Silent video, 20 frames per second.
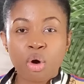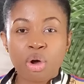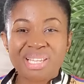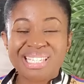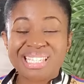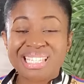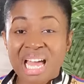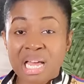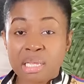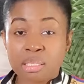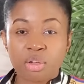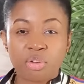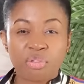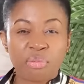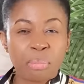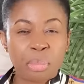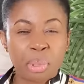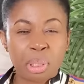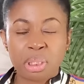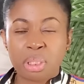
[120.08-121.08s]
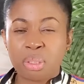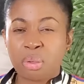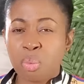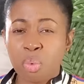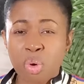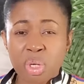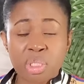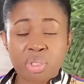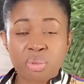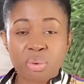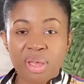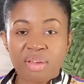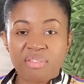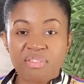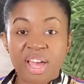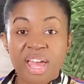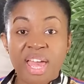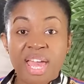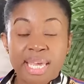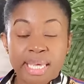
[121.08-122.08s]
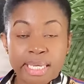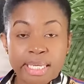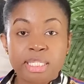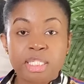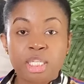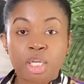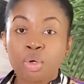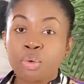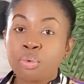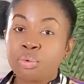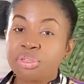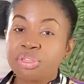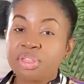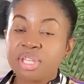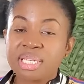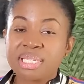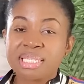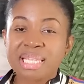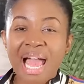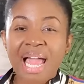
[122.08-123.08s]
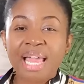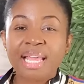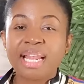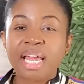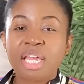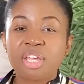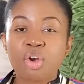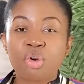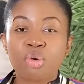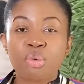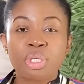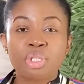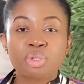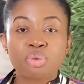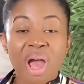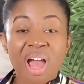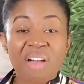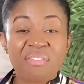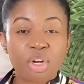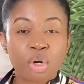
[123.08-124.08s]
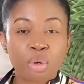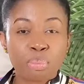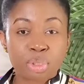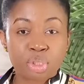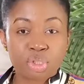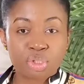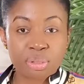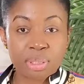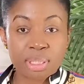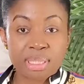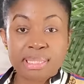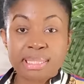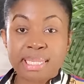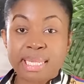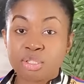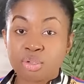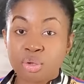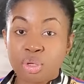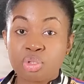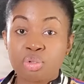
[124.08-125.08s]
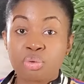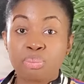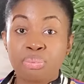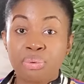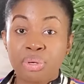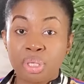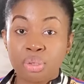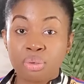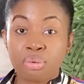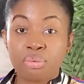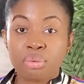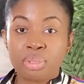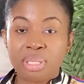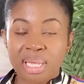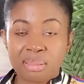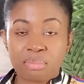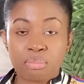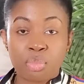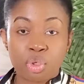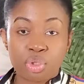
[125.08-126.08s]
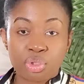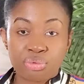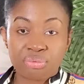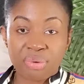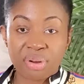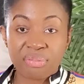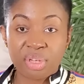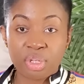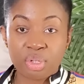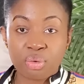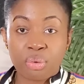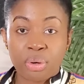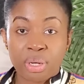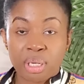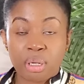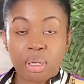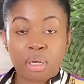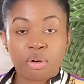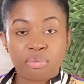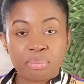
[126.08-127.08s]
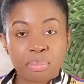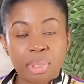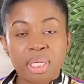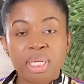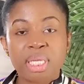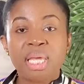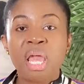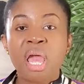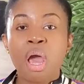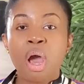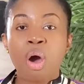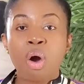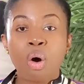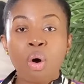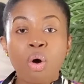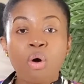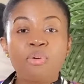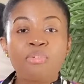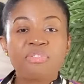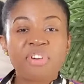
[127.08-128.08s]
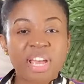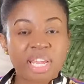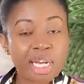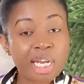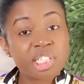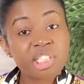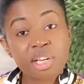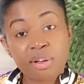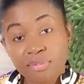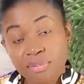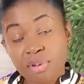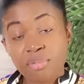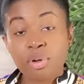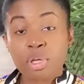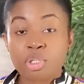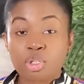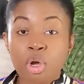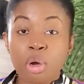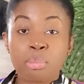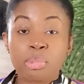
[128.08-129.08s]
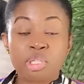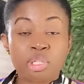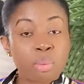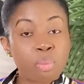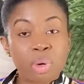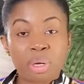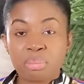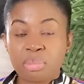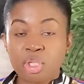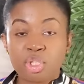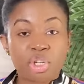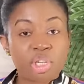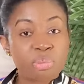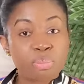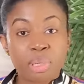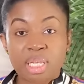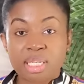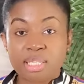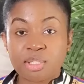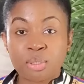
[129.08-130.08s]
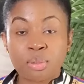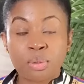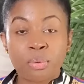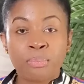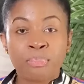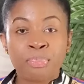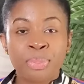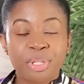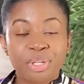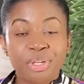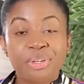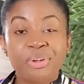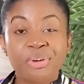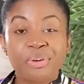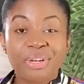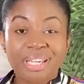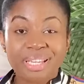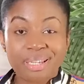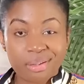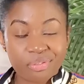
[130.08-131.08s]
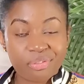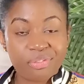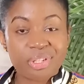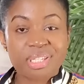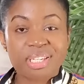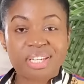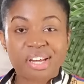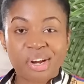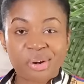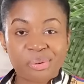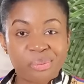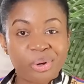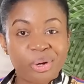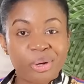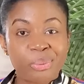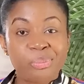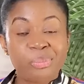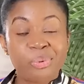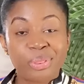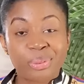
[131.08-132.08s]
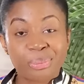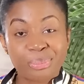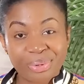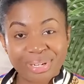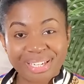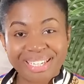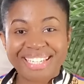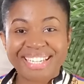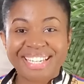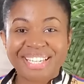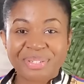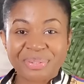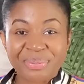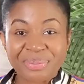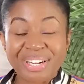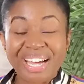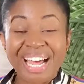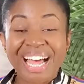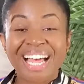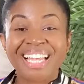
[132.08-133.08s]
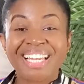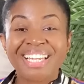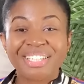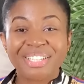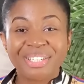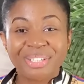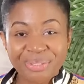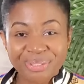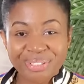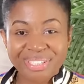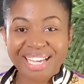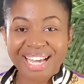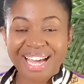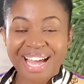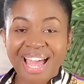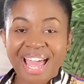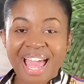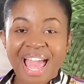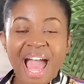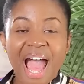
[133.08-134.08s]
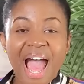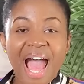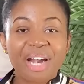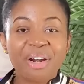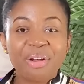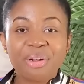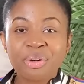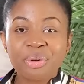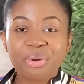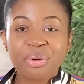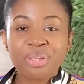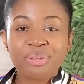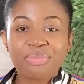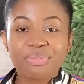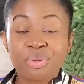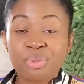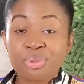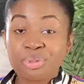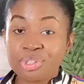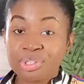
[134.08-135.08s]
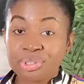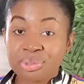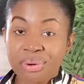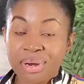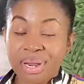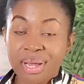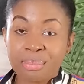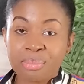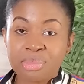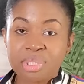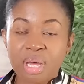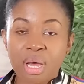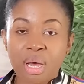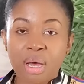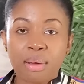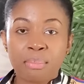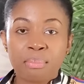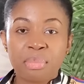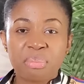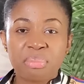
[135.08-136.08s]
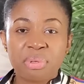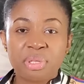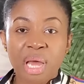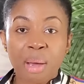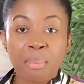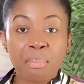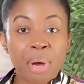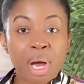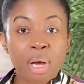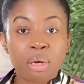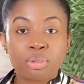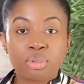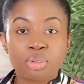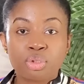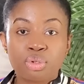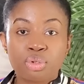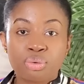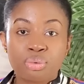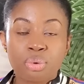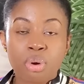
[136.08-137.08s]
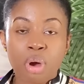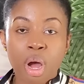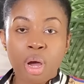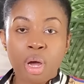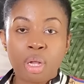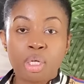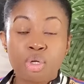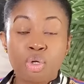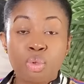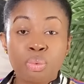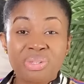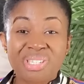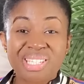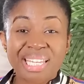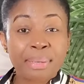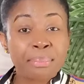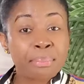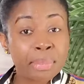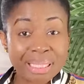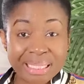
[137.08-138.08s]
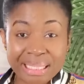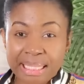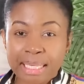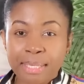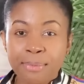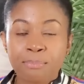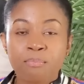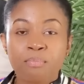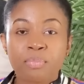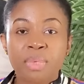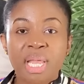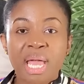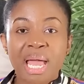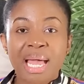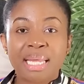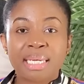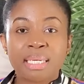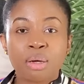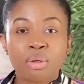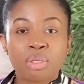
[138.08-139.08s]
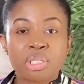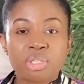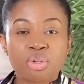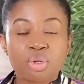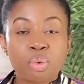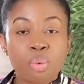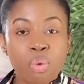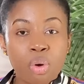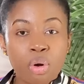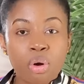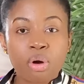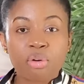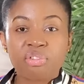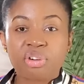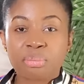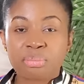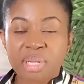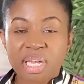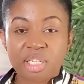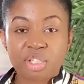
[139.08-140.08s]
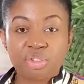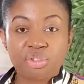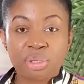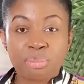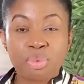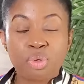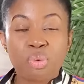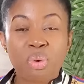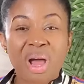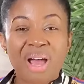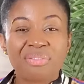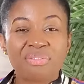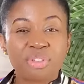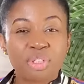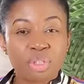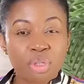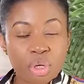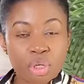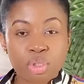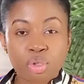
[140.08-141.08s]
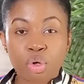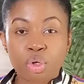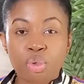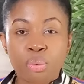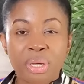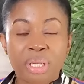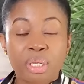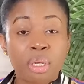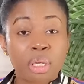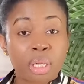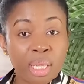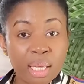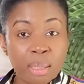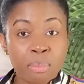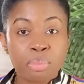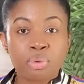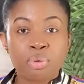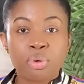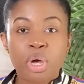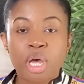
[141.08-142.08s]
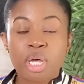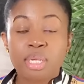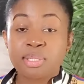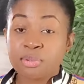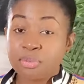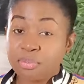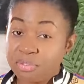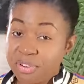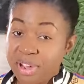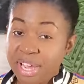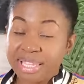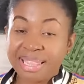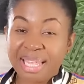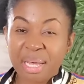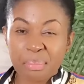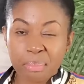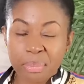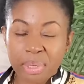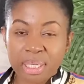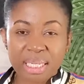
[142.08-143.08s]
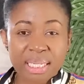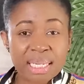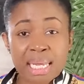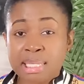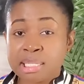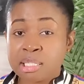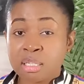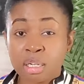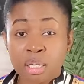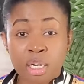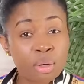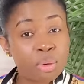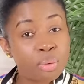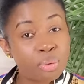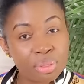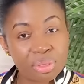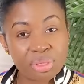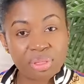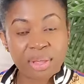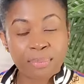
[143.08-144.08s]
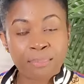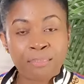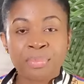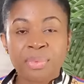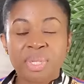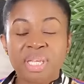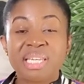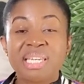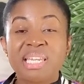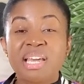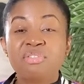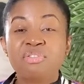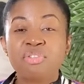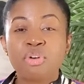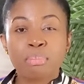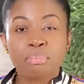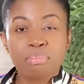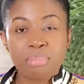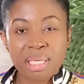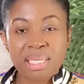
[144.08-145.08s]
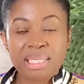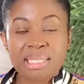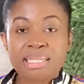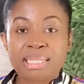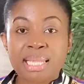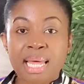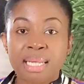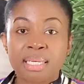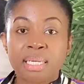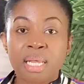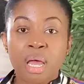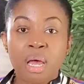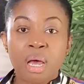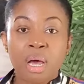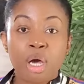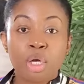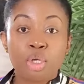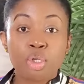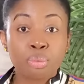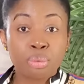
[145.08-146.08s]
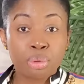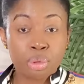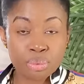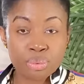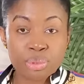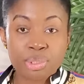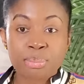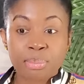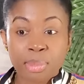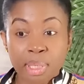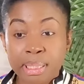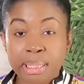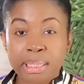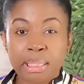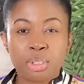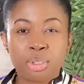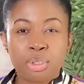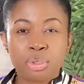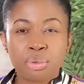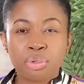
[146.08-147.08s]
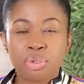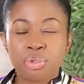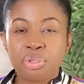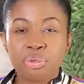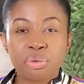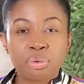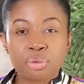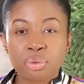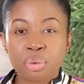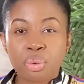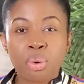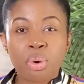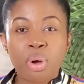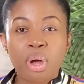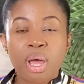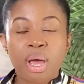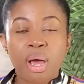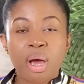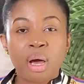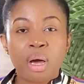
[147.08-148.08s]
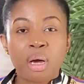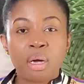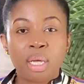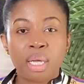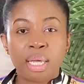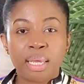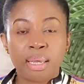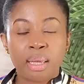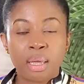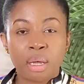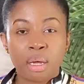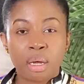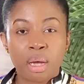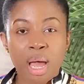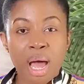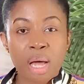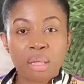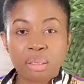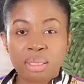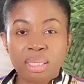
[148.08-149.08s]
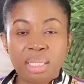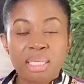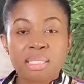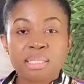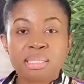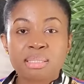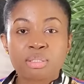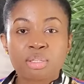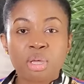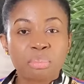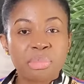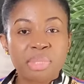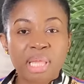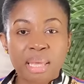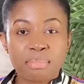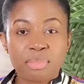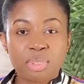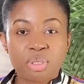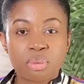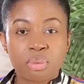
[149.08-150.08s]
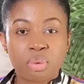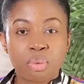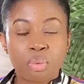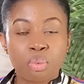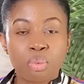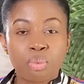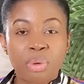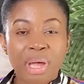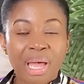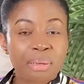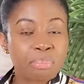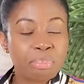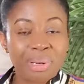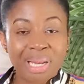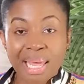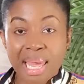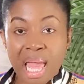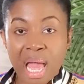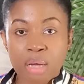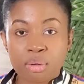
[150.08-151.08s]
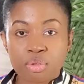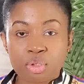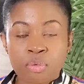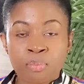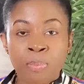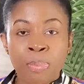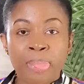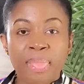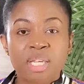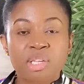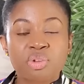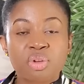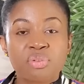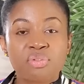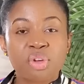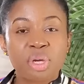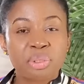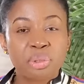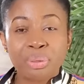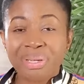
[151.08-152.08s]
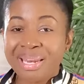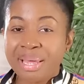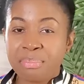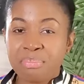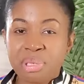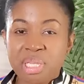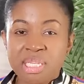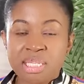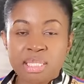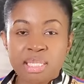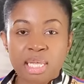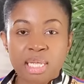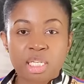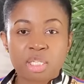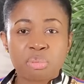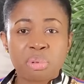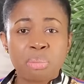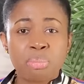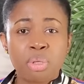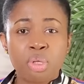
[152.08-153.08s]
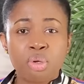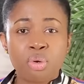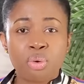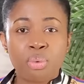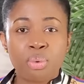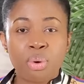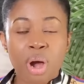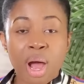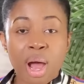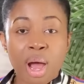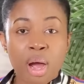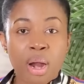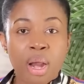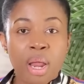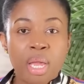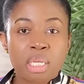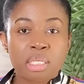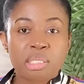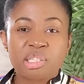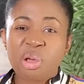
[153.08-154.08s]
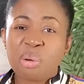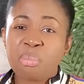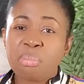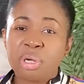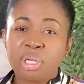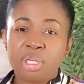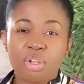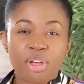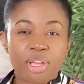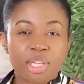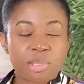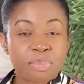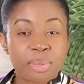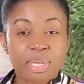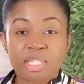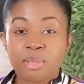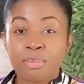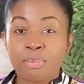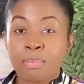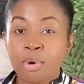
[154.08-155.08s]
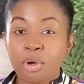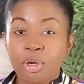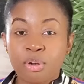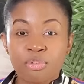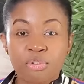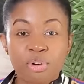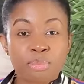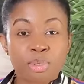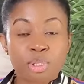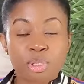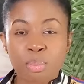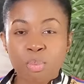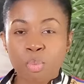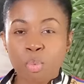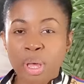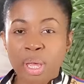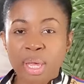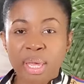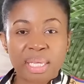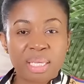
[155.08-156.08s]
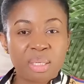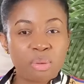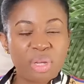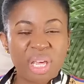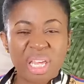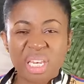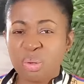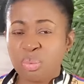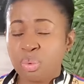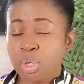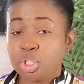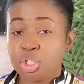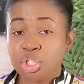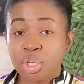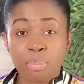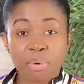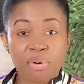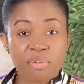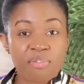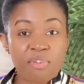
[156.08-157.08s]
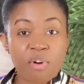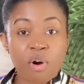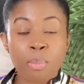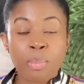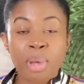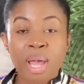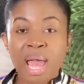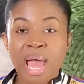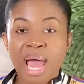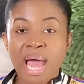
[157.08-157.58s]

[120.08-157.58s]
or stacks of money or whatsoever it's a good thing it's either you're going to have an opportunity that is going to bring you that much revenue or a lot of money or financial favor is coming someone may just bless you you know in the physical realm with money as well hallelujah i don't know if you dreamed uh, maybe about you uh, losing money and until you woke up from that dream you have not or you are not able to find that money that's not a good thing it therefore means that uh, you will lose money you know you don't know uh, eh, uh, how things sometimes can play out so if you're doing a business, maybe you are somebody you're expecting money from somewhere in any way, shape, or form,